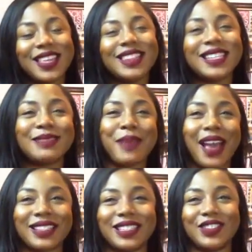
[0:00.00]
this
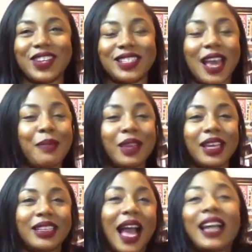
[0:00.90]
maxi dress. I
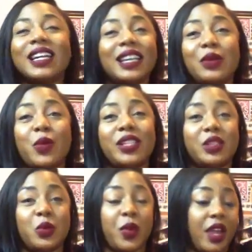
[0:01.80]
mean, I couldn't wait
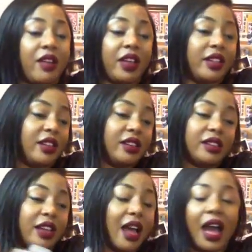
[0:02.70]
to wear it.
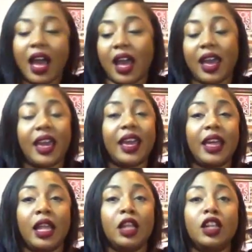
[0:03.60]

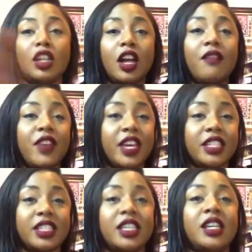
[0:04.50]
I love
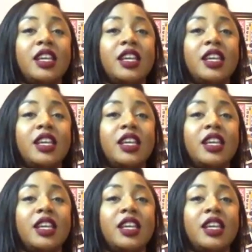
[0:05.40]
it.